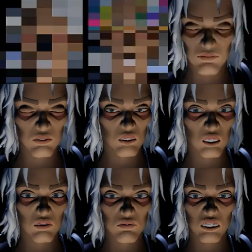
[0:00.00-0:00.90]
Drop the
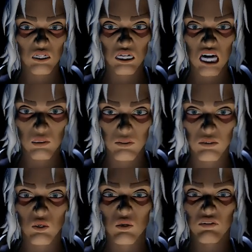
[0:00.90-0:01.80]
dog, feed the garbage,
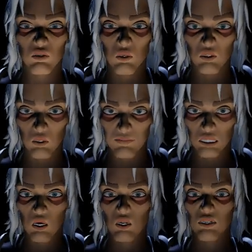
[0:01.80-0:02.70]
mow the floor, sweep the
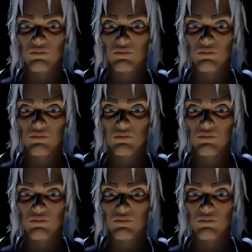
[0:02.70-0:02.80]
lawn.